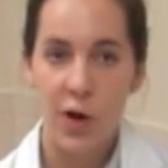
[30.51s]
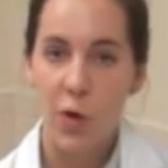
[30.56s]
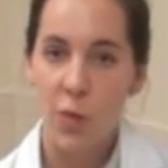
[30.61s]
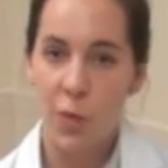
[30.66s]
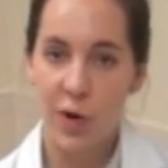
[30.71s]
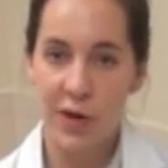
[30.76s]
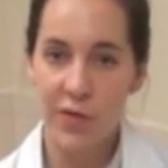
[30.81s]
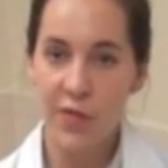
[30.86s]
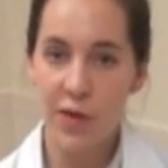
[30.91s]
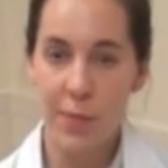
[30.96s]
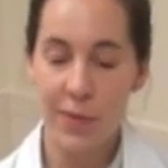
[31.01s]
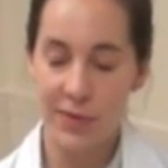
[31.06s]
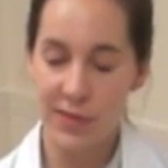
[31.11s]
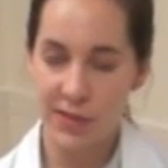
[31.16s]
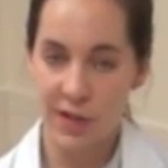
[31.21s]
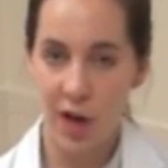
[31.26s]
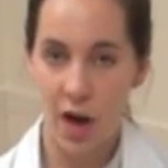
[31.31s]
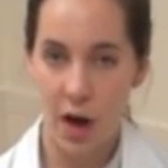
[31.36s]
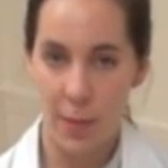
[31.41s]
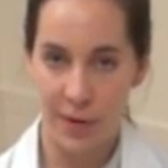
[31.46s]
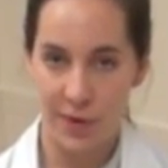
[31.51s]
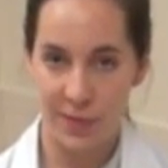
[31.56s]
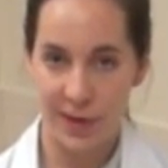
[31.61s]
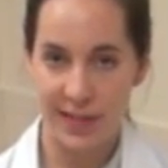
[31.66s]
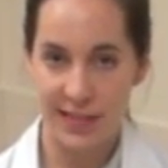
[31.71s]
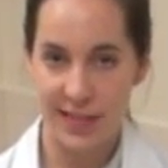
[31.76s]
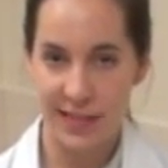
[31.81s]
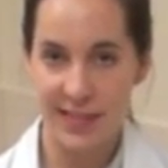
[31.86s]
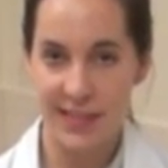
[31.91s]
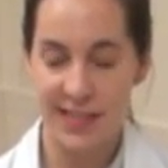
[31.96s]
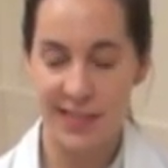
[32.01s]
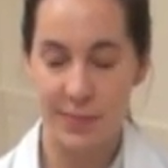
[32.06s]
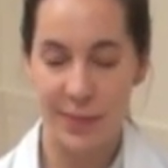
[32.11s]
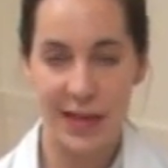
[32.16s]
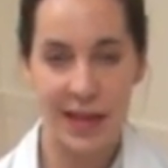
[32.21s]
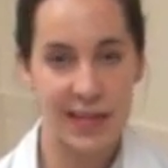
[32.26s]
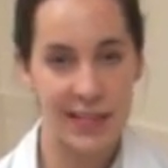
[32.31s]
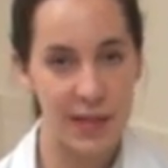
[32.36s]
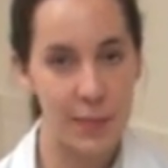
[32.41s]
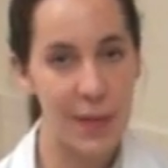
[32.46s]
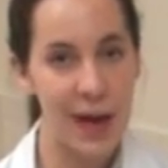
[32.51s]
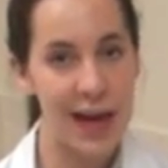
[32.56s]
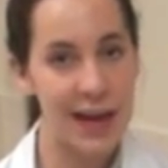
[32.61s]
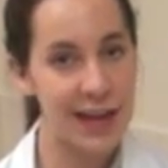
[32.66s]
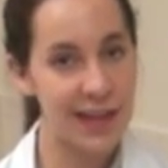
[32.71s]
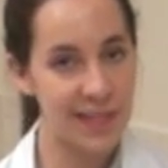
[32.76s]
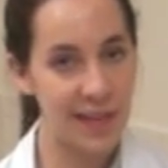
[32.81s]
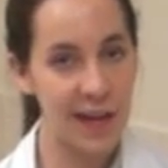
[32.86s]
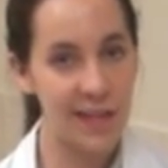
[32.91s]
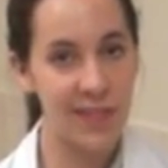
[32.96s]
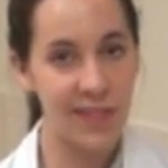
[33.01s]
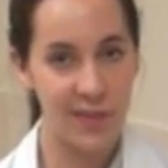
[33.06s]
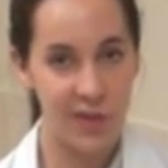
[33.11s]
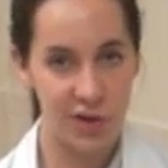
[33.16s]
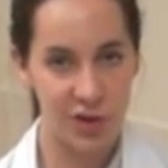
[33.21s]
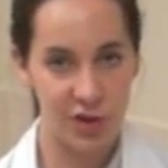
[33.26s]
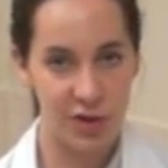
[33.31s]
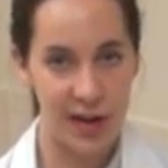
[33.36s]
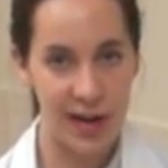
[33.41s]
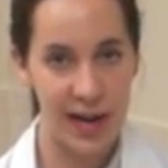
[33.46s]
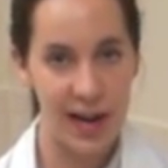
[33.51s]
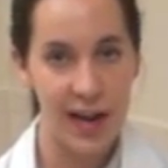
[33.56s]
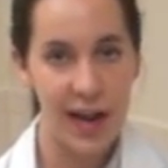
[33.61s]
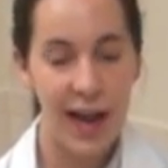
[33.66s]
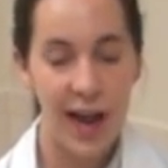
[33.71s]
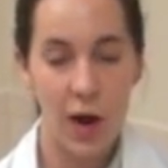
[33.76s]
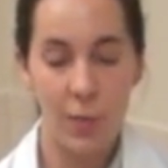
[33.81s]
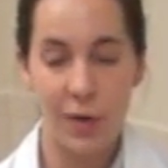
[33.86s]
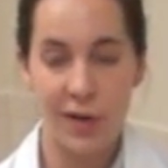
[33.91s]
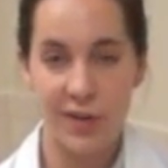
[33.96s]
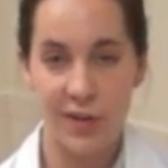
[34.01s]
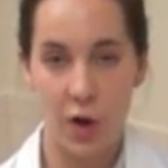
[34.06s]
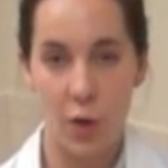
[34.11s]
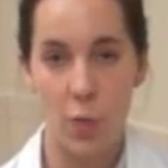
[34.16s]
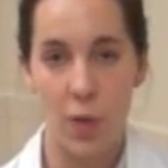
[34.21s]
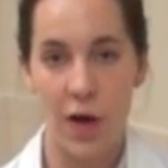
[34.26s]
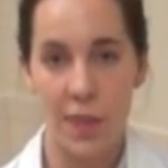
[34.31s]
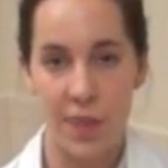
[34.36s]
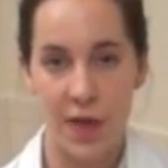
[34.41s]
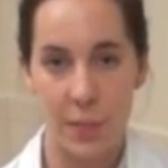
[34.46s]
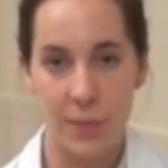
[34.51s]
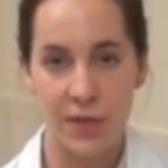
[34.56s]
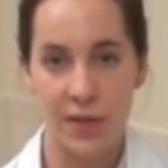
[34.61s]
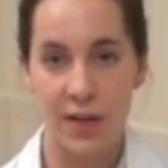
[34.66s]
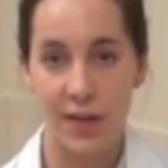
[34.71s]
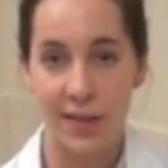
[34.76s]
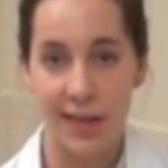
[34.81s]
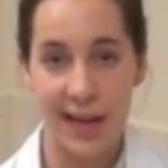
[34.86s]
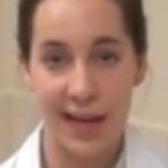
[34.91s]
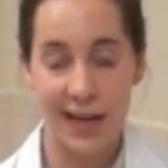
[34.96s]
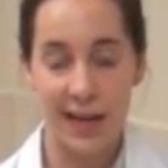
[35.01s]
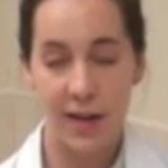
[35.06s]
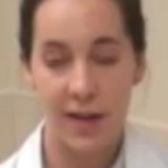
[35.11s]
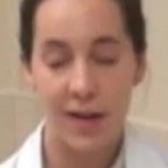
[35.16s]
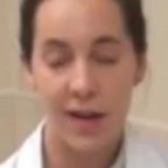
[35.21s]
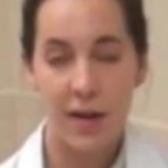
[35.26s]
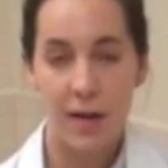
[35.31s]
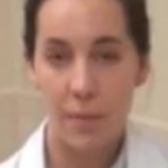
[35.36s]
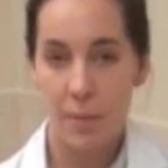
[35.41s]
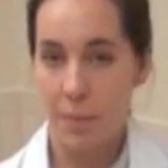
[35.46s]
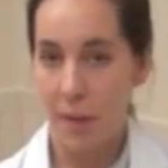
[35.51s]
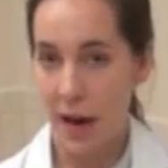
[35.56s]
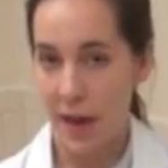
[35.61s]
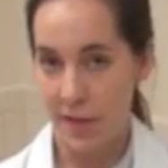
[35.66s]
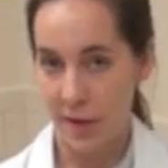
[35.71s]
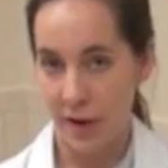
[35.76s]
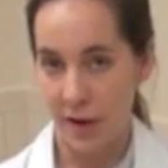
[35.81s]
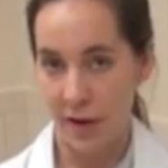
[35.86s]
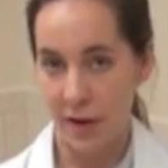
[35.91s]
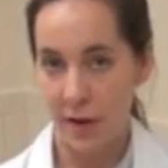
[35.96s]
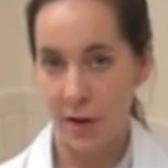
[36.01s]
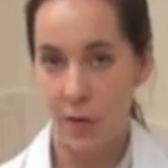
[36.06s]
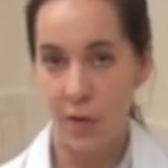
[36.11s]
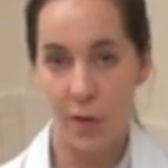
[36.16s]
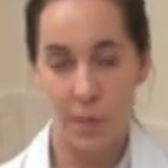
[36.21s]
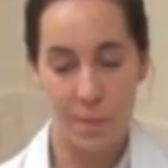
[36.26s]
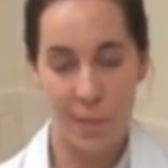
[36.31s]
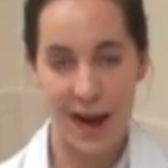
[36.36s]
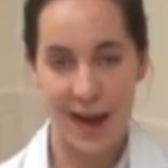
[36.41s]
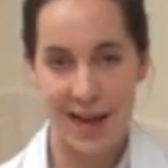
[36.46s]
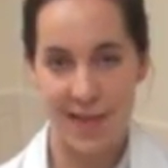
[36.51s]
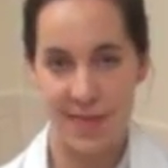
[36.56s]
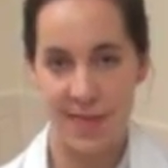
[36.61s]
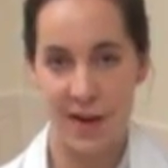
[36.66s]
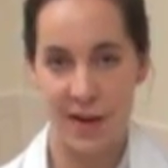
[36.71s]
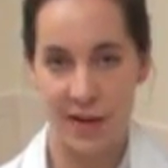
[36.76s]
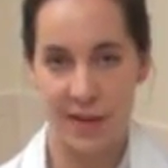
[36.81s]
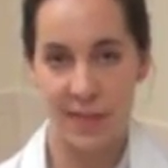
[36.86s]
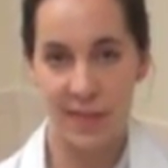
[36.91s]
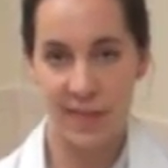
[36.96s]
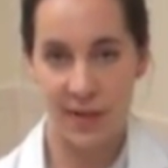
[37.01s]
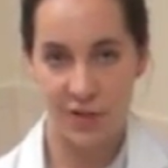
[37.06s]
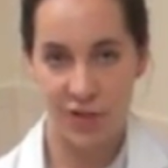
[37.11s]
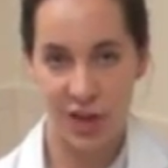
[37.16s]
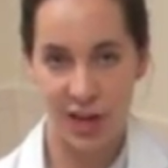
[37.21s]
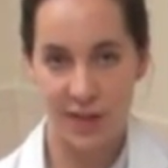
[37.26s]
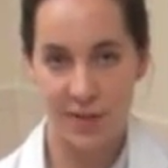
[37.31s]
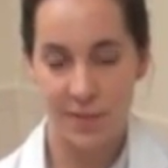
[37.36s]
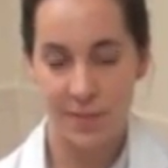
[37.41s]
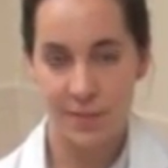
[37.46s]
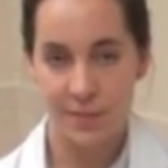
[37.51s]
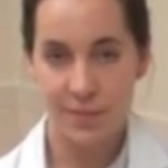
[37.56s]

One of the most common reasons is because a pet has had surgery and we don't want them to lick, bother, or bite their incision.